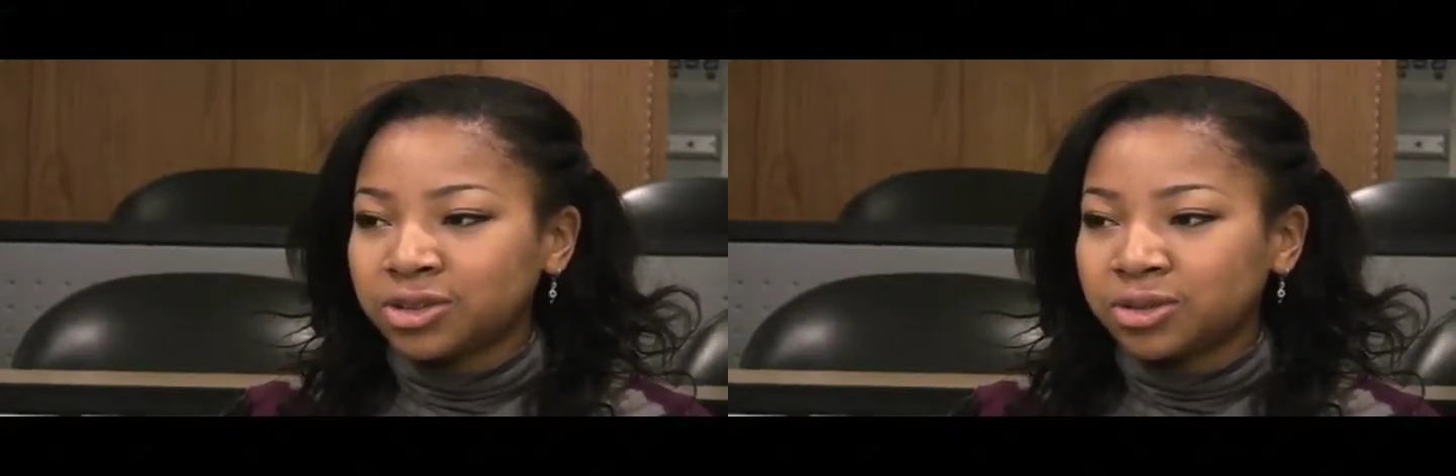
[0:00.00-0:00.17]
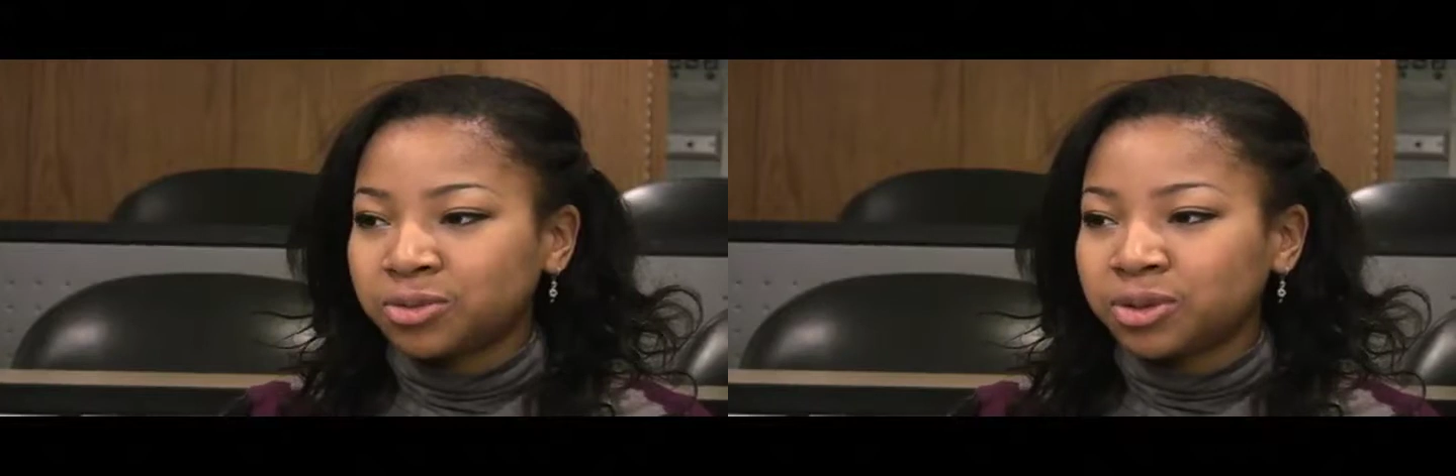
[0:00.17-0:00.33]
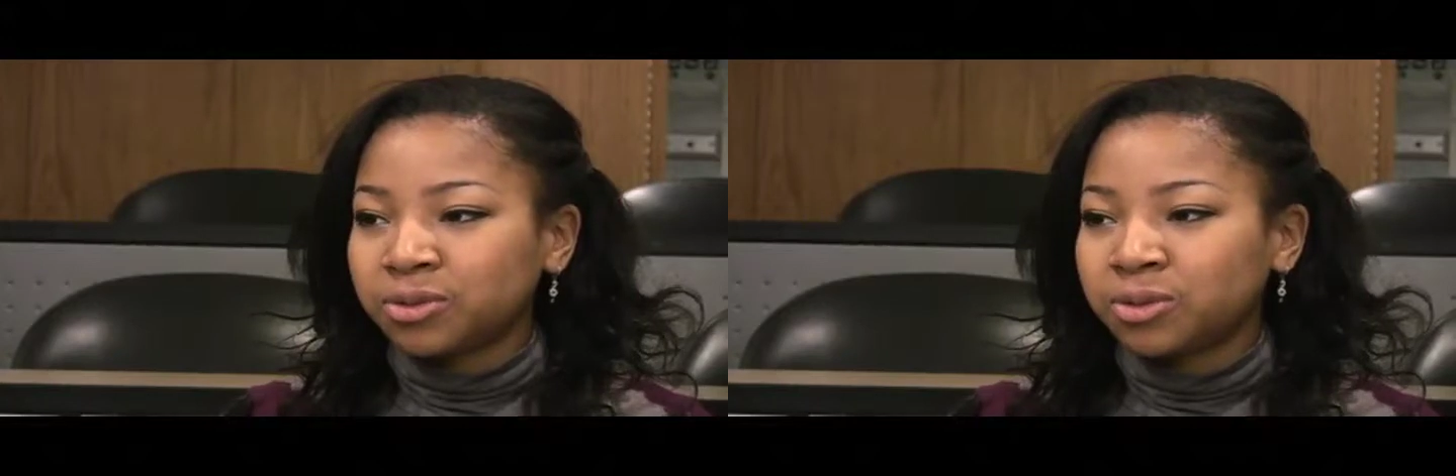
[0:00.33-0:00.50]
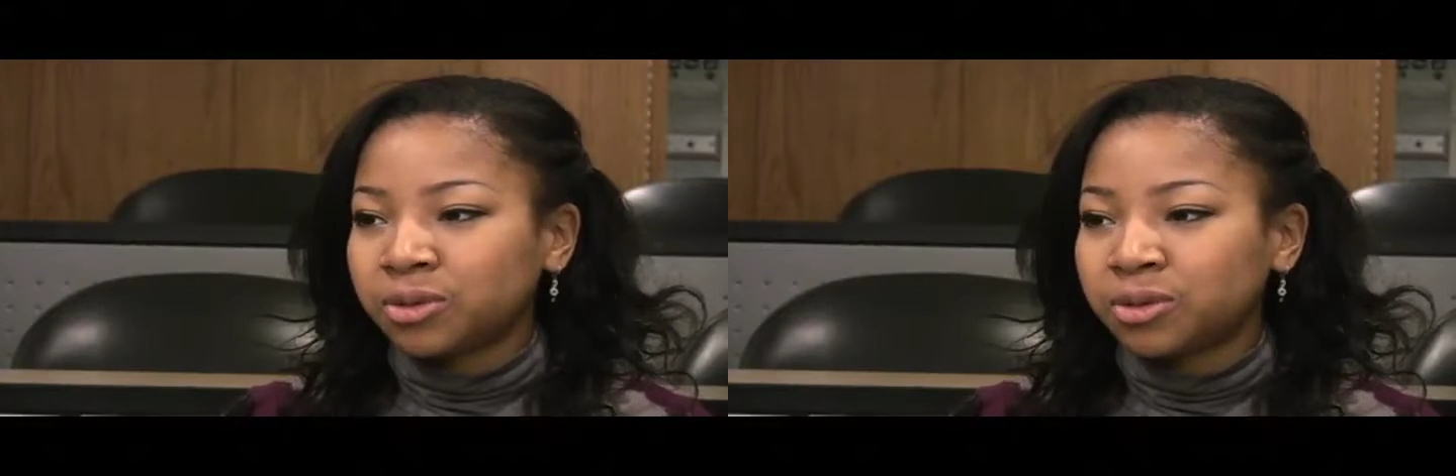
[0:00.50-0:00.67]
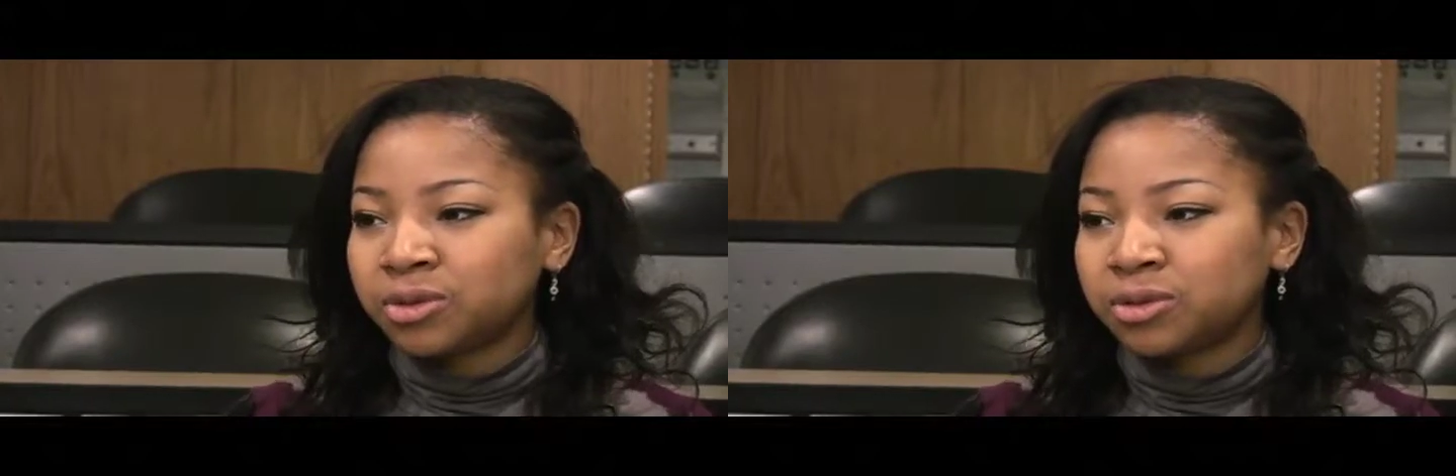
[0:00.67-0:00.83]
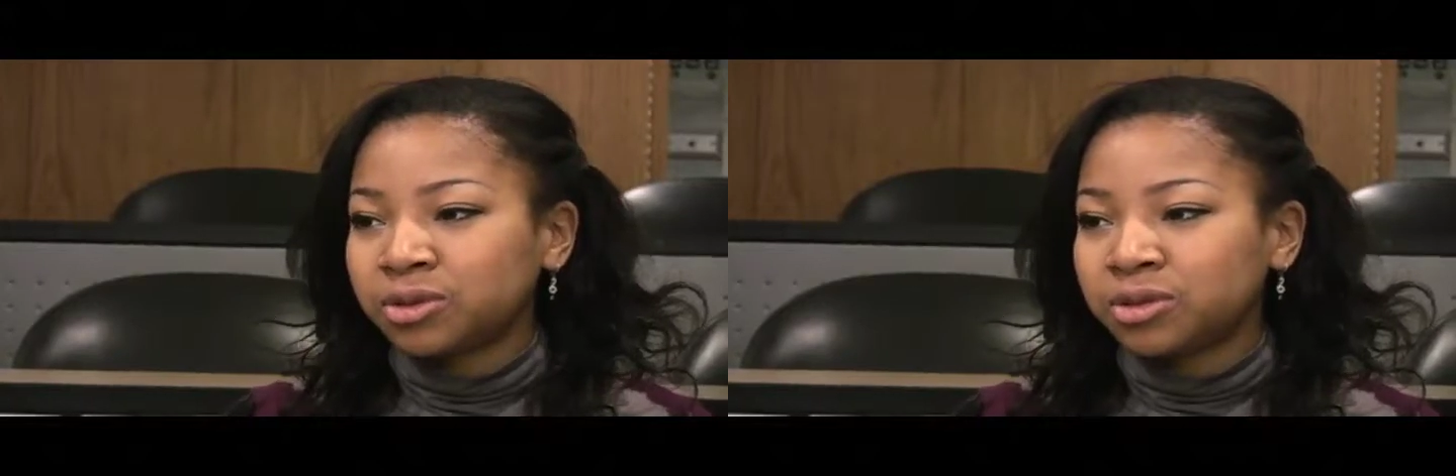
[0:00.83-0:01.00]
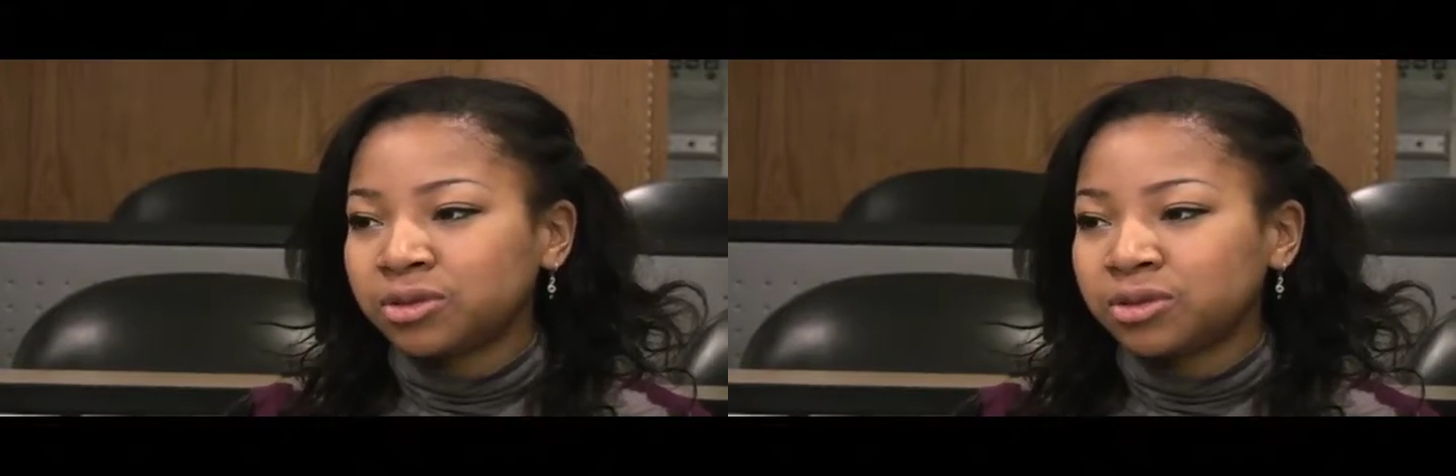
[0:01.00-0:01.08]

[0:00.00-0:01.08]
to people who